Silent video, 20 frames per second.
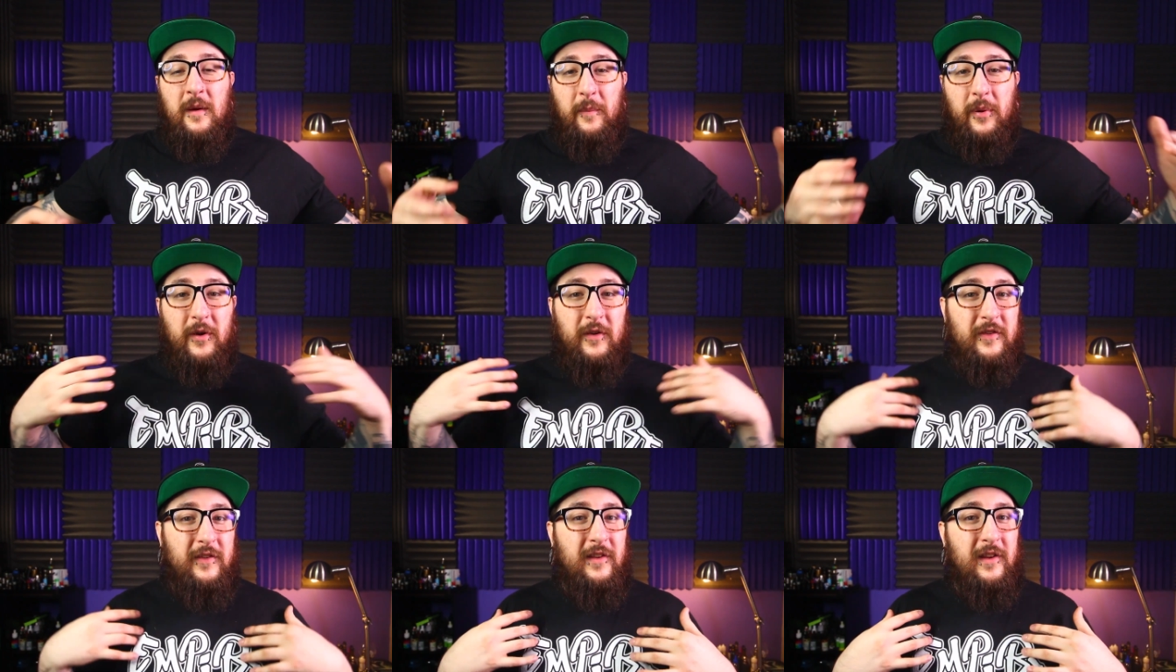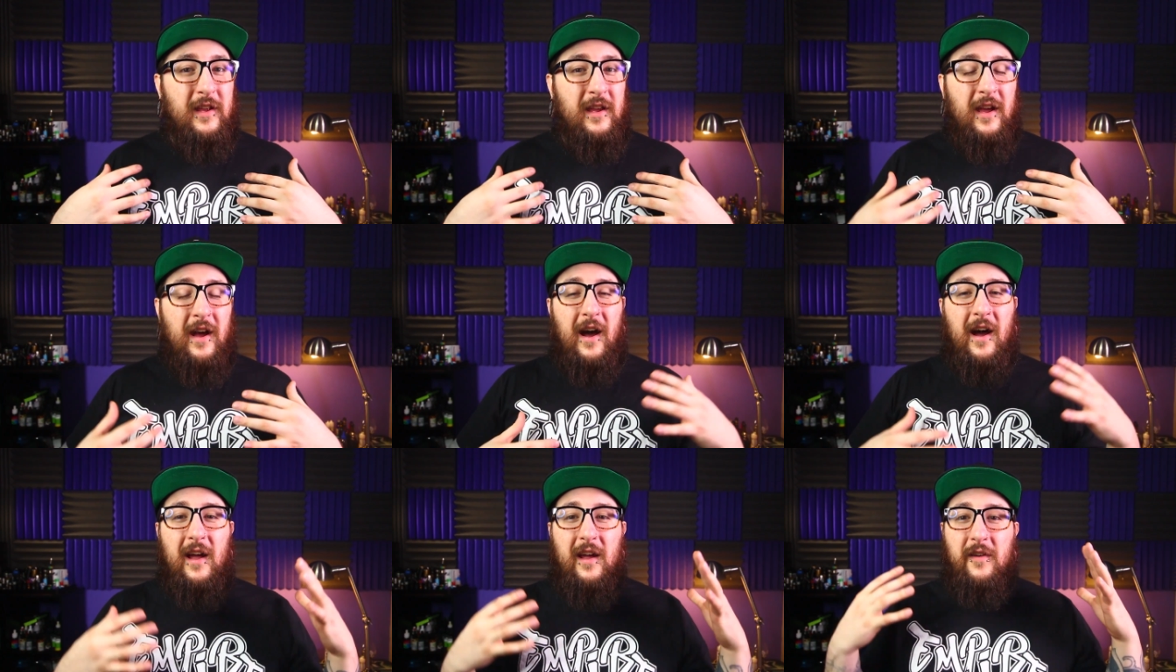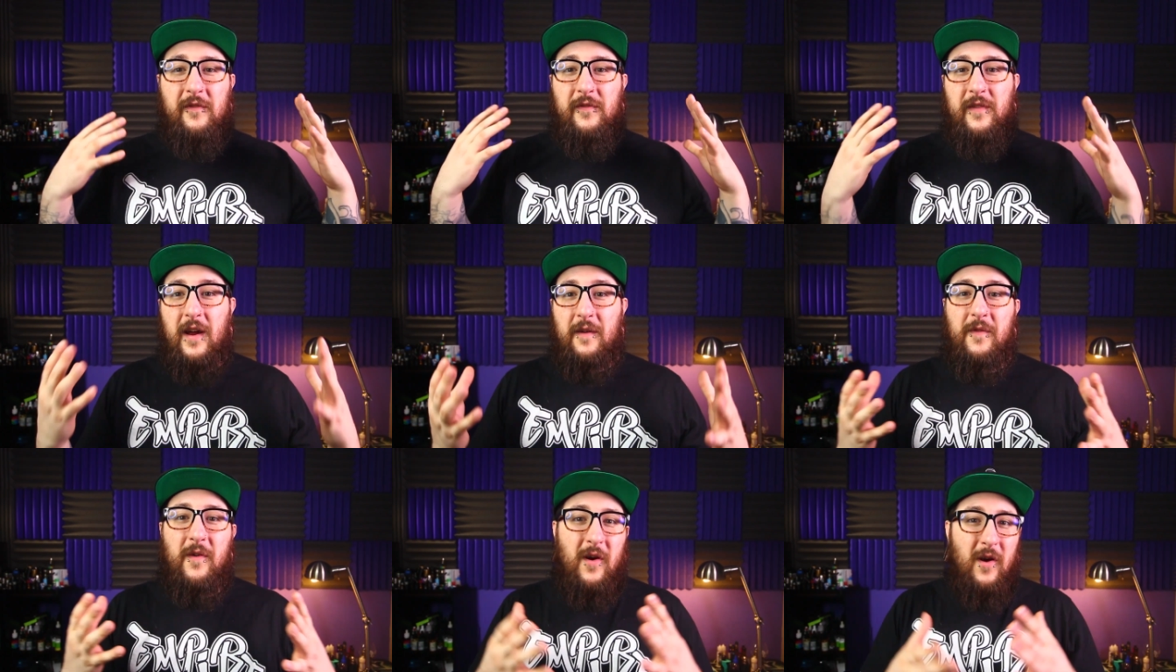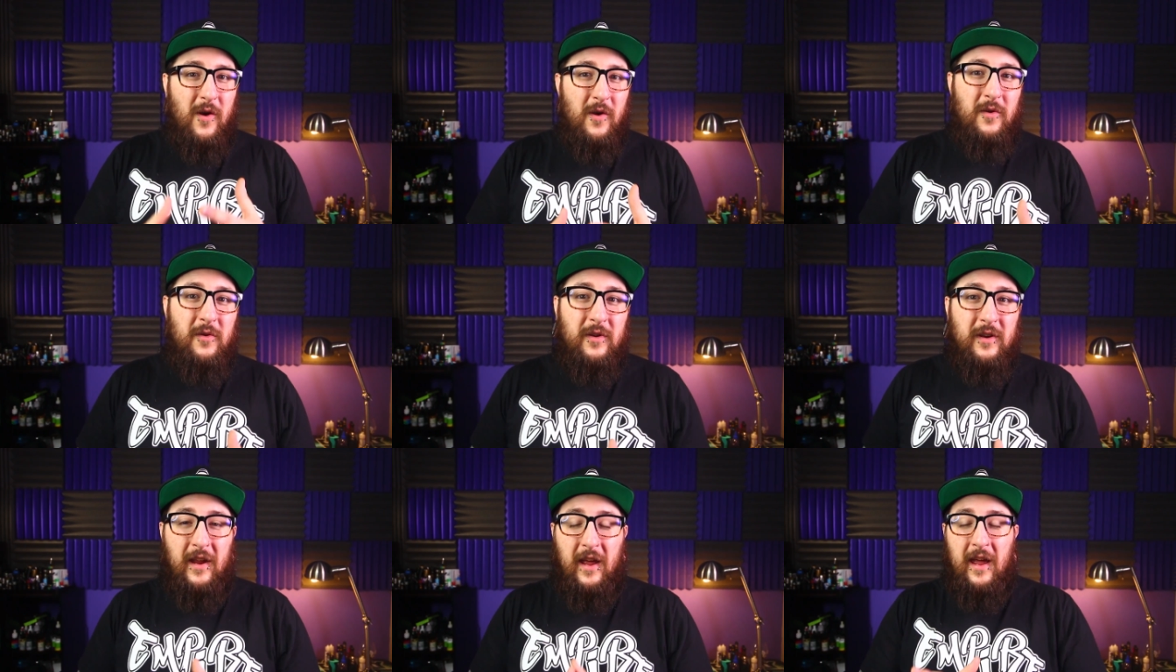personally, I have never
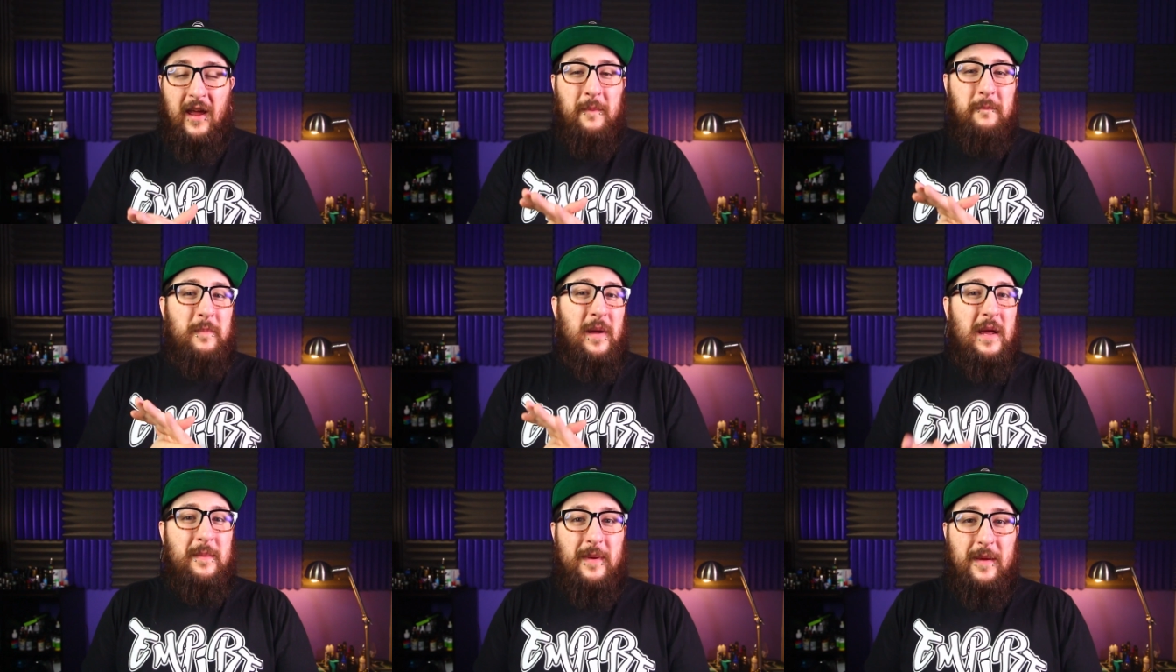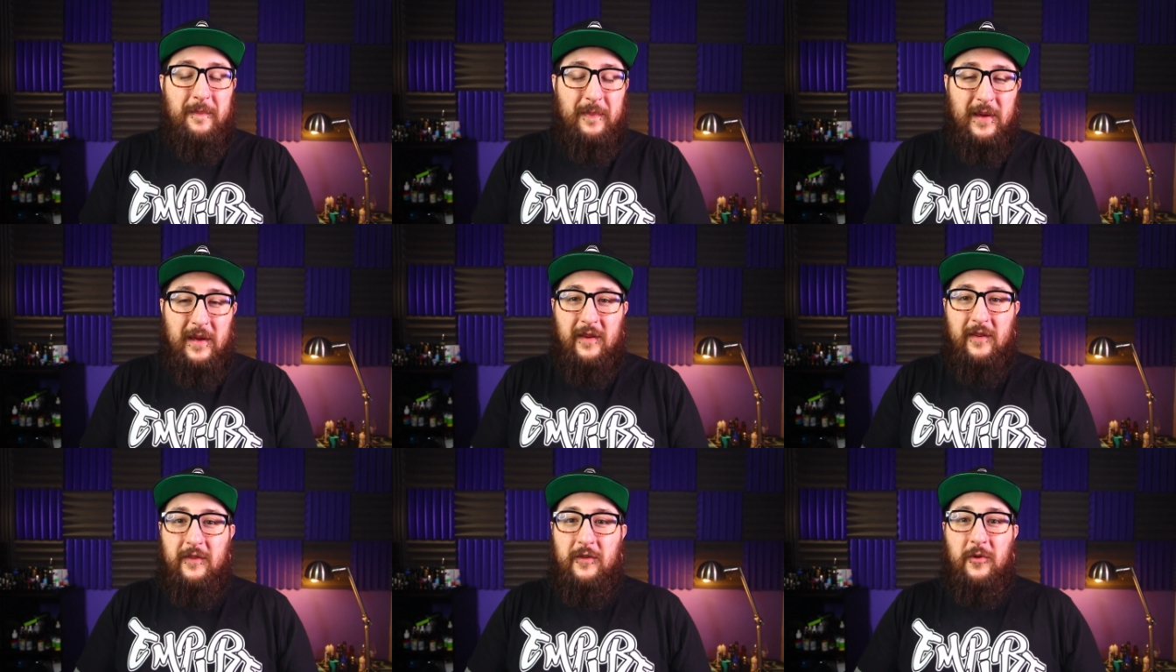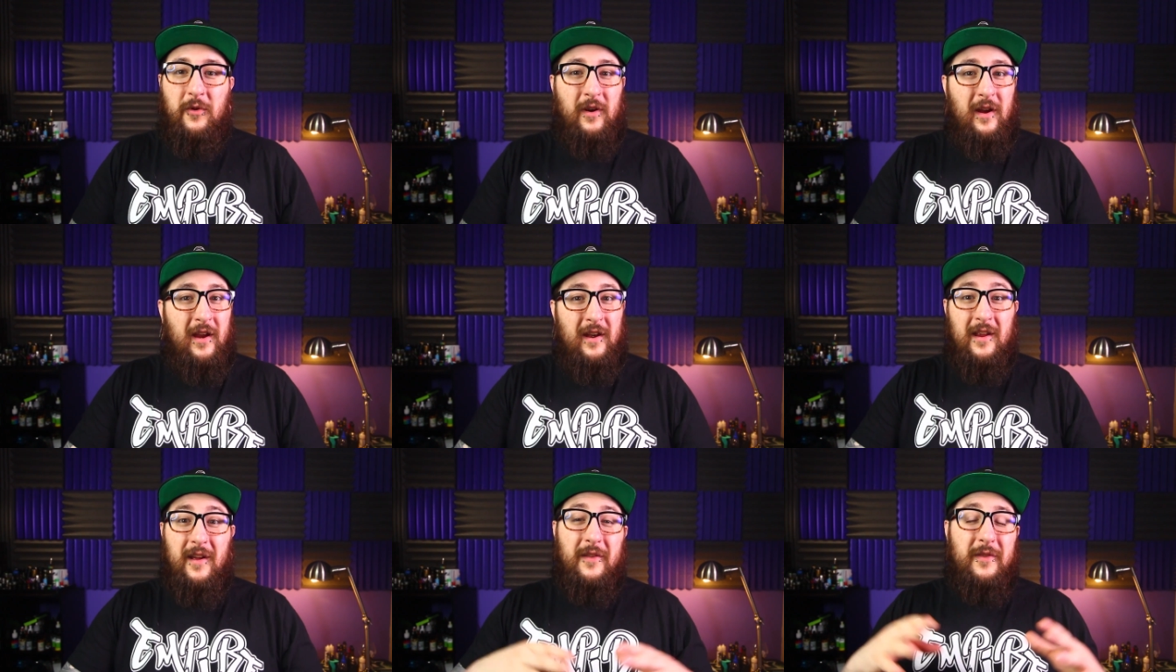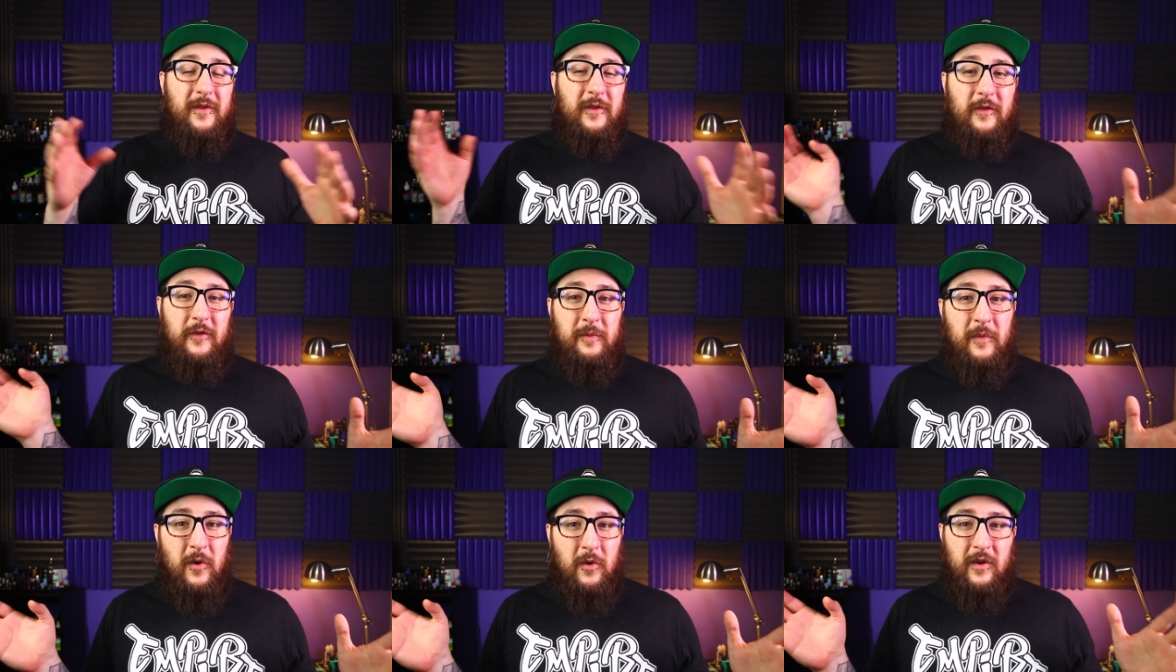owned a Baby Beast or any other
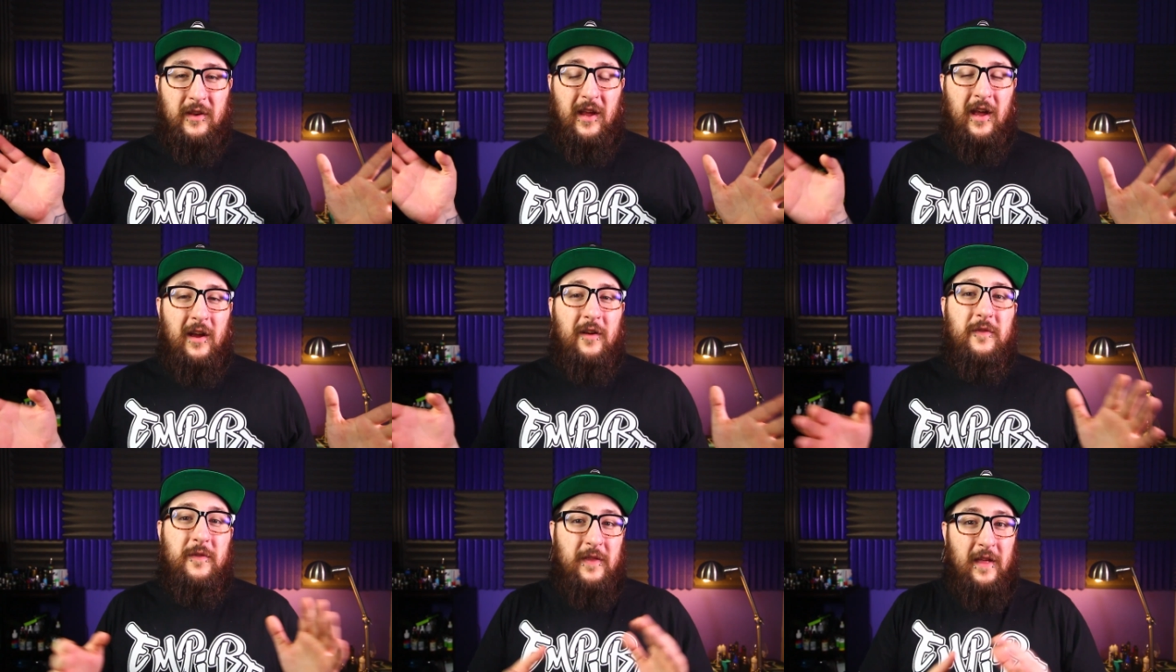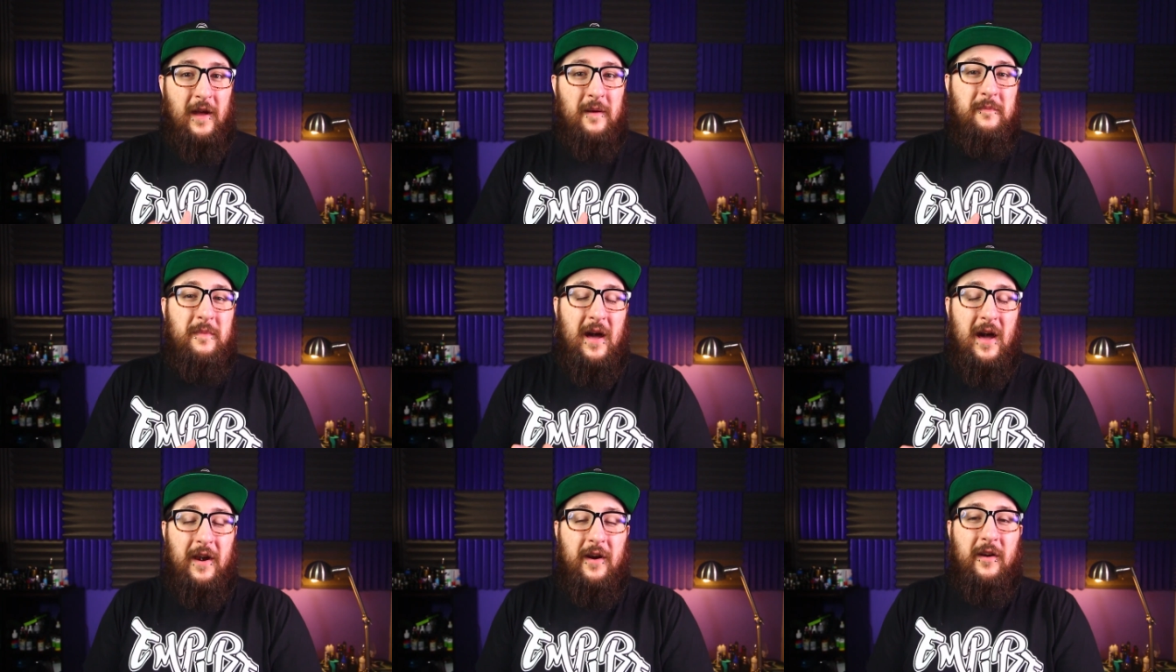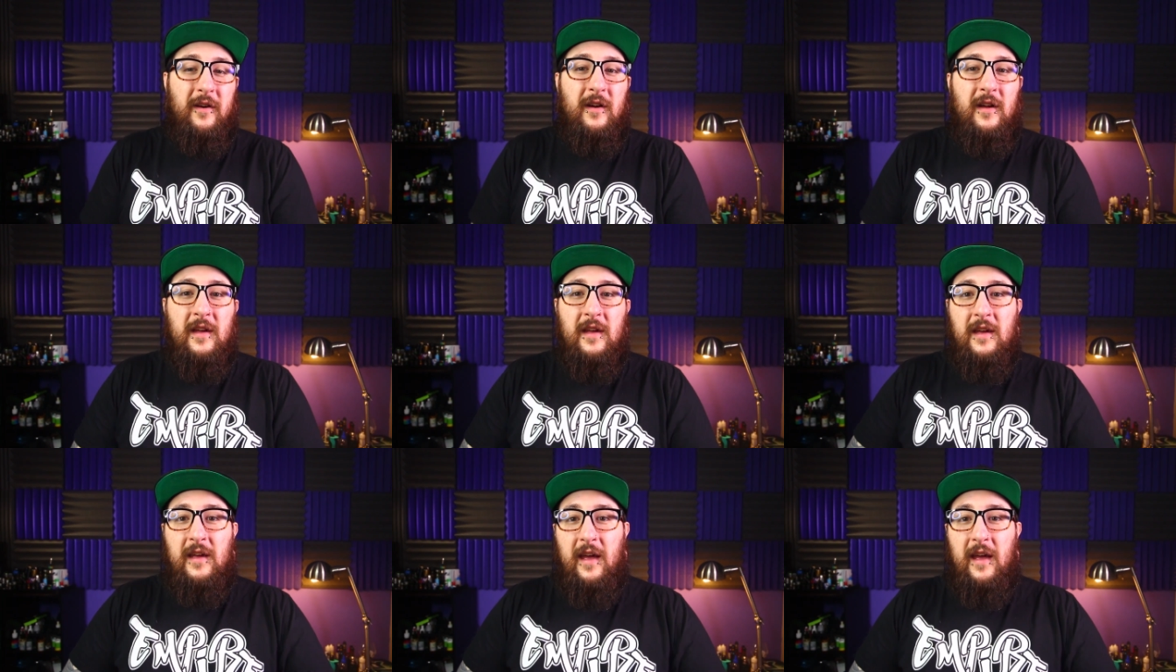smoke tank for that matter.